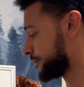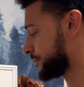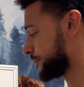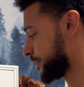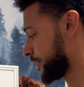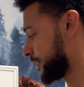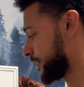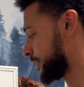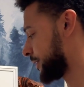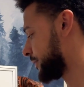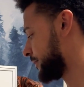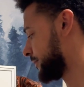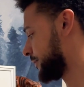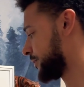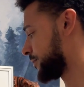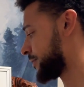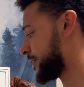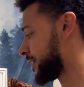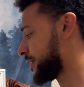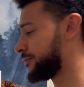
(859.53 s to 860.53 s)
Like,
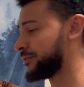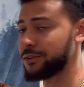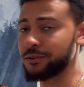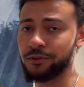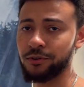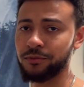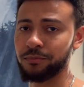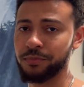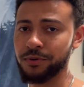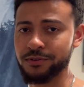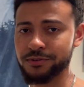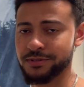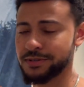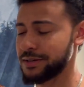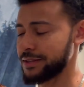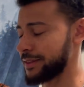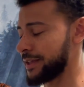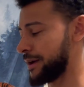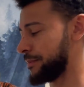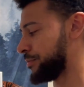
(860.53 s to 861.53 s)
you're not even your own person
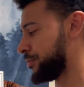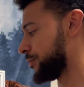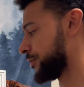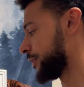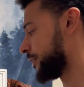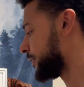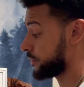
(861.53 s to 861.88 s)
at that point.